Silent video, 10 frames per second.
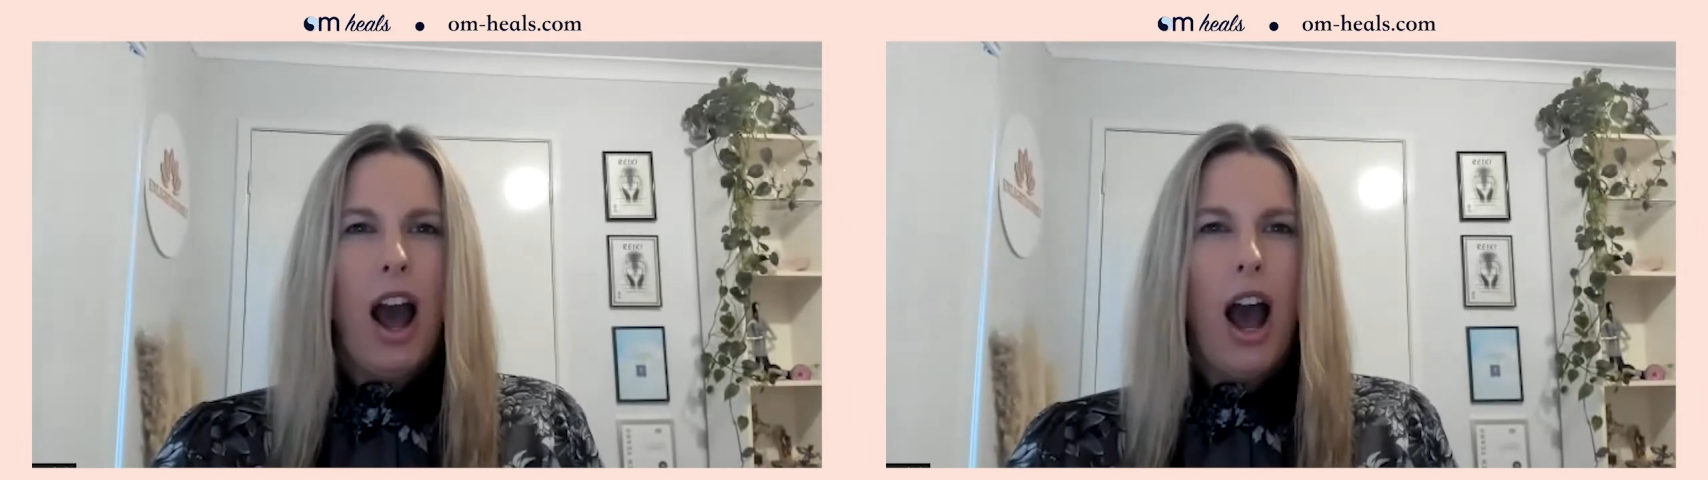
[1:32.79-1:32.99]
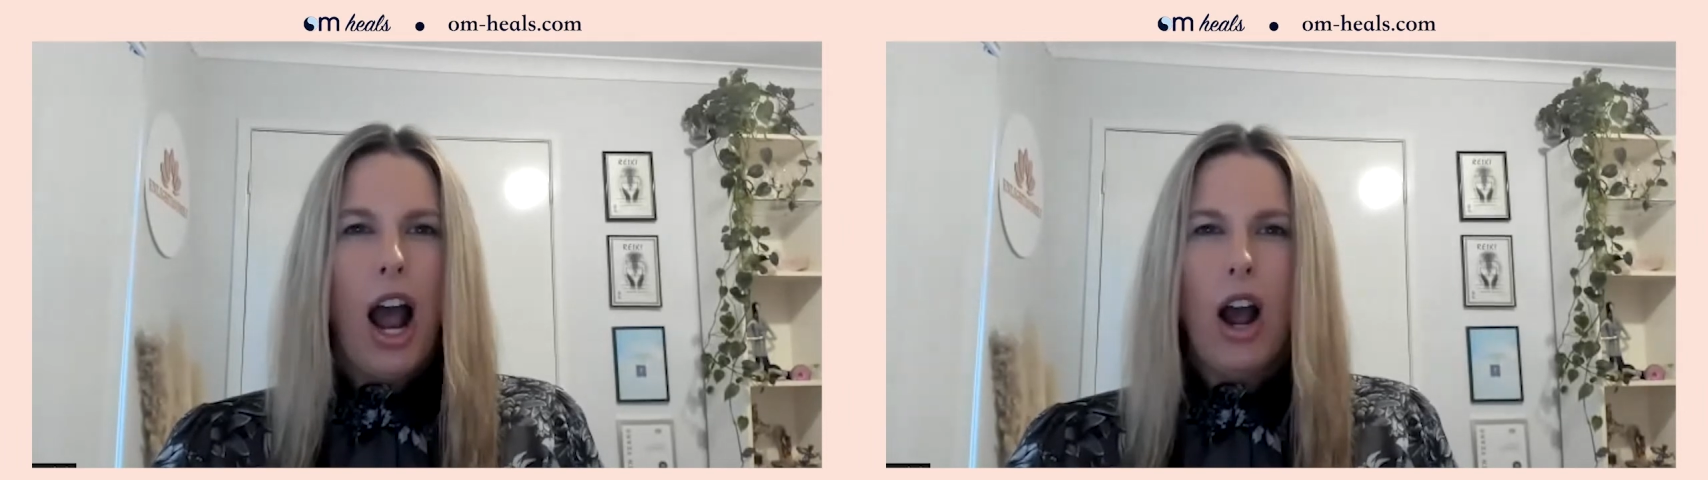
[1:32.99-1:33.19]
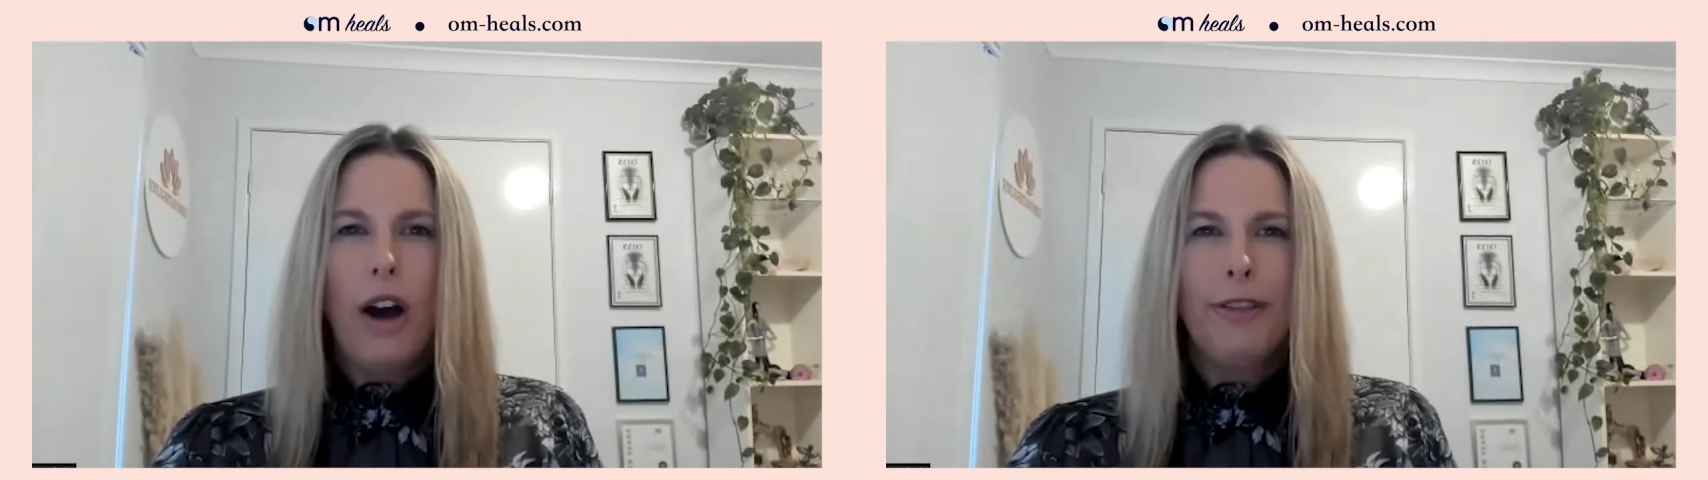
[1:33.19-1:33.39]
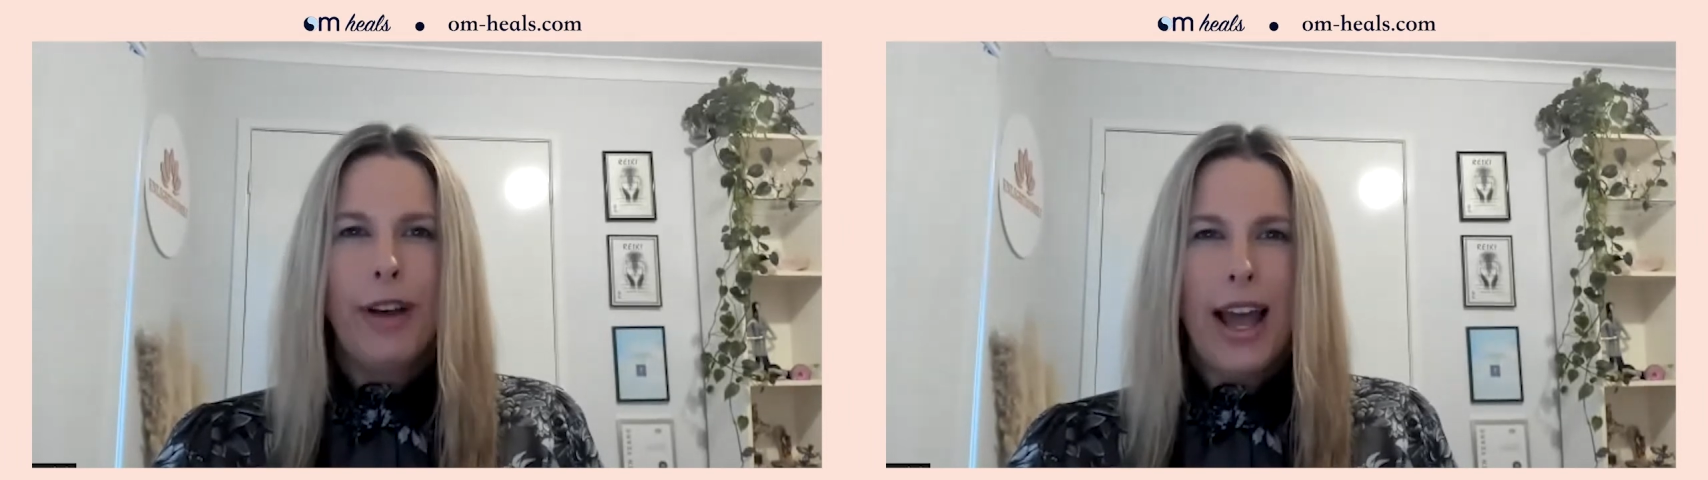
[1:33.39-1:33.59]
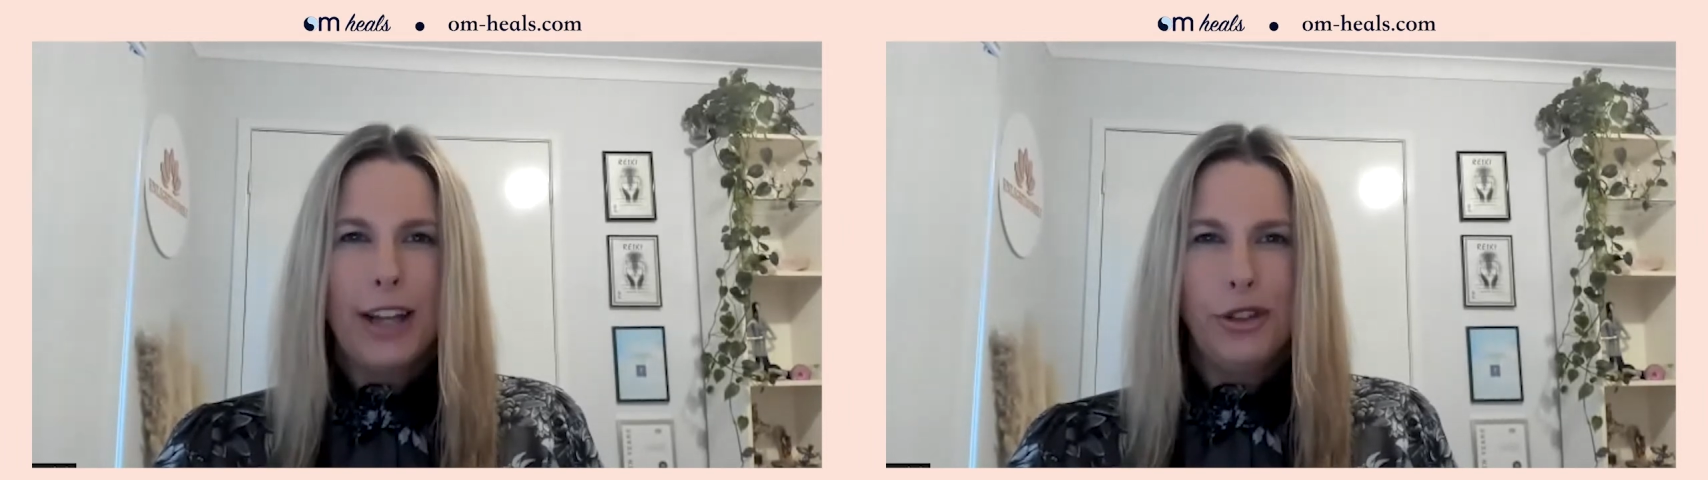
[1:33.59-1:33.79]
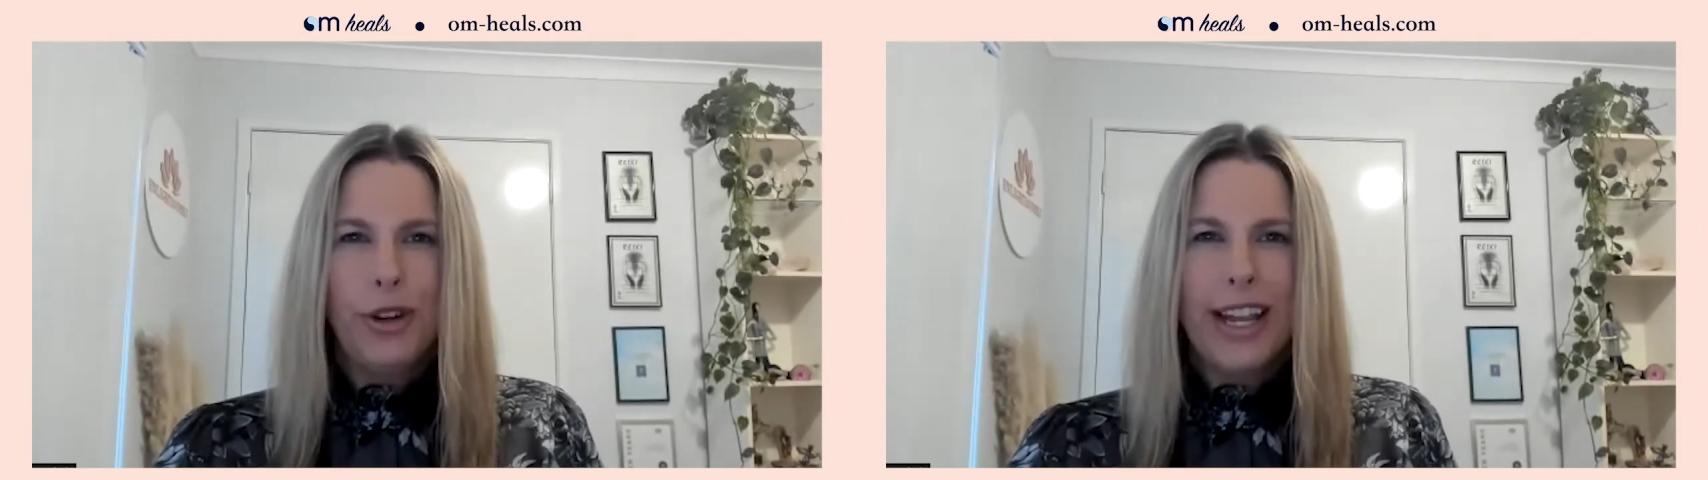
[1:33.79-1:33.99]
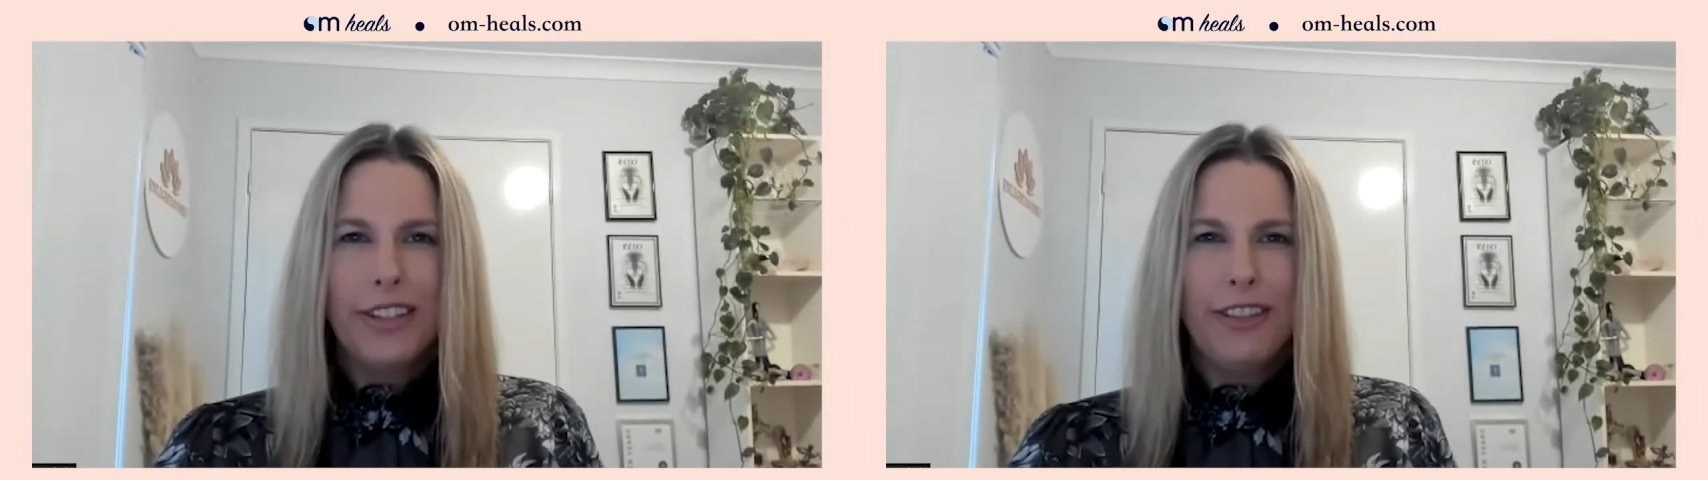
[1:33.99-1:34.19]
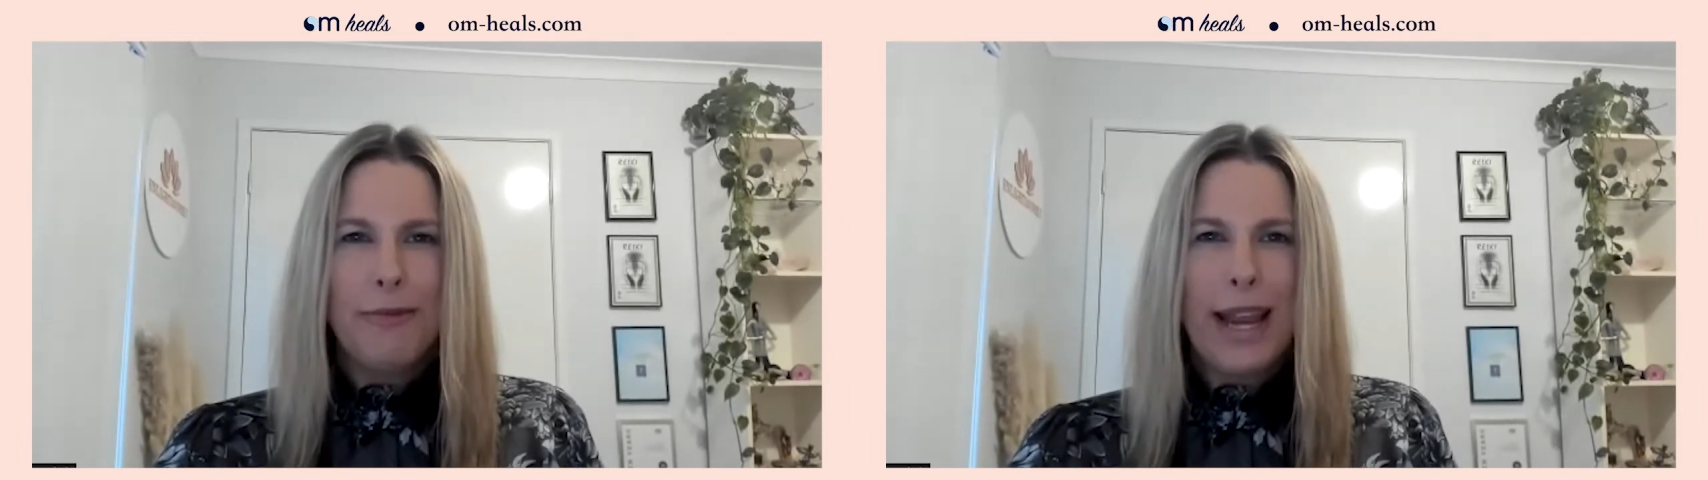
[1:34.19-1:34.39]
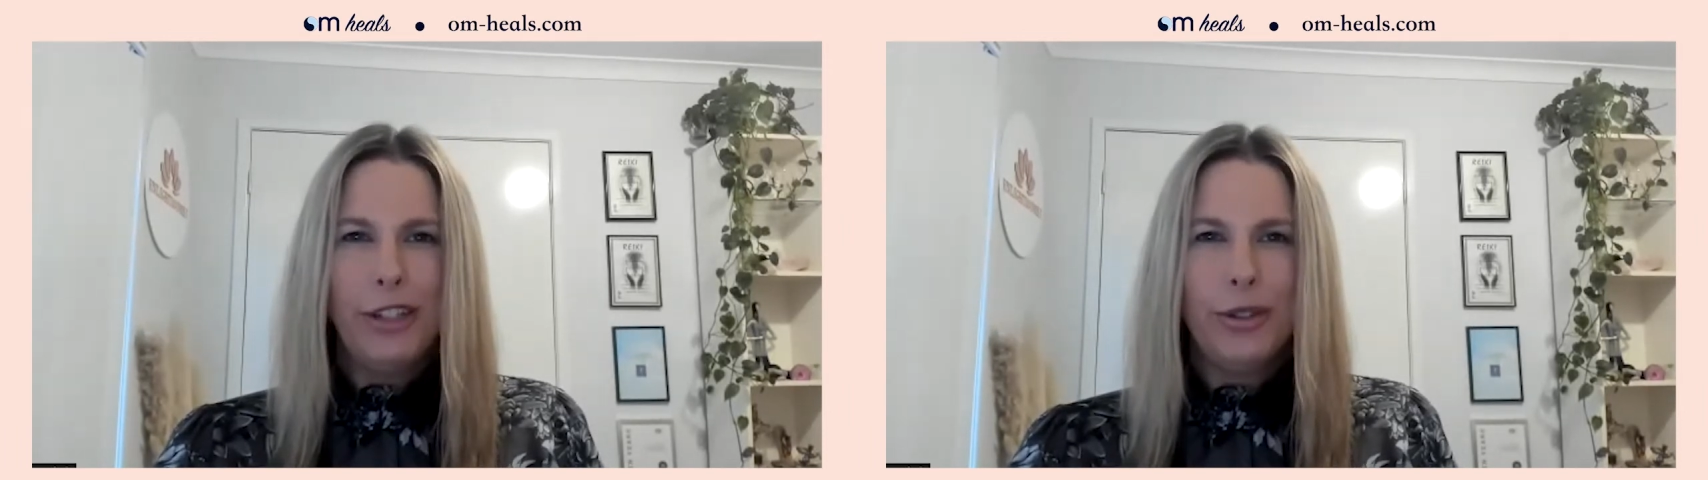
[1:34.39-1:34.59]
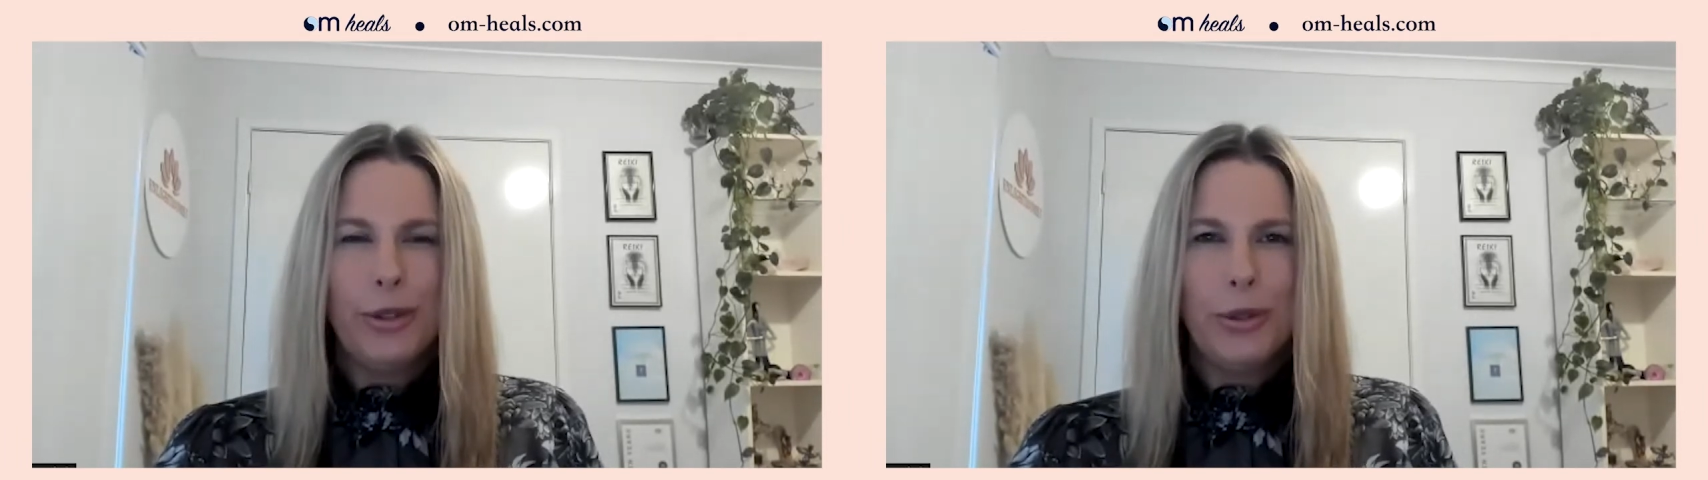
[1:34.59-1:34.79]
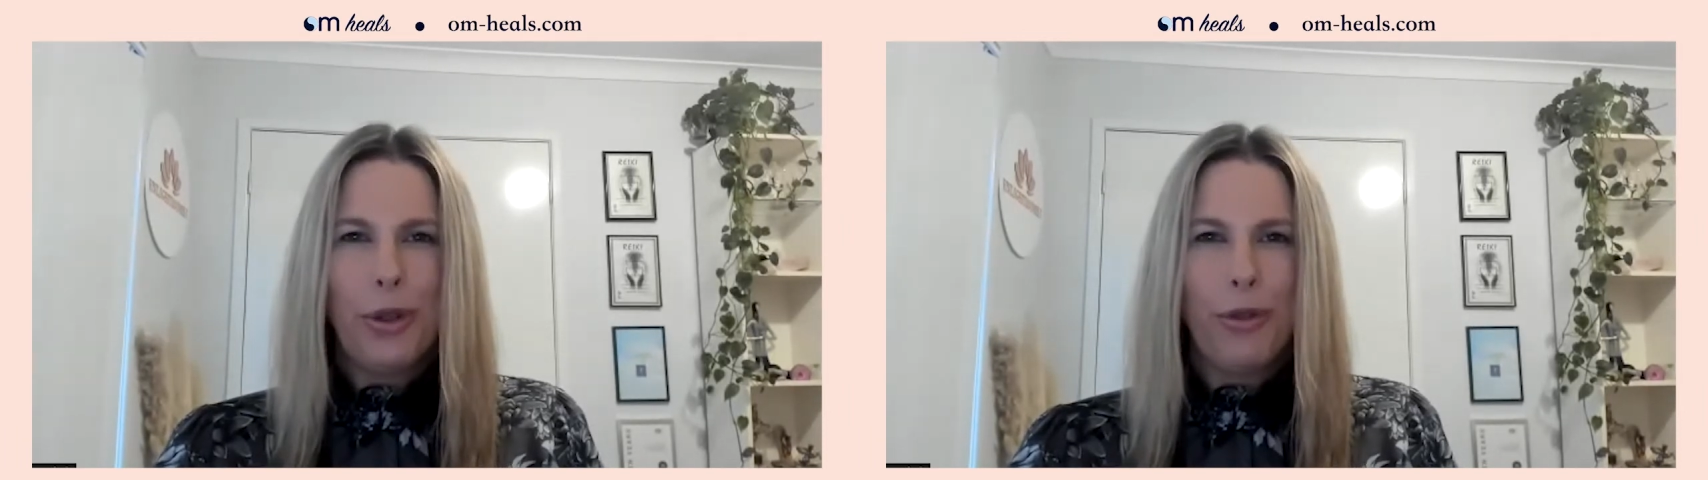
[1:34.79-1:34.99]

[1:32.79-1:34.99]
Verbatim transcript: I offer a transformational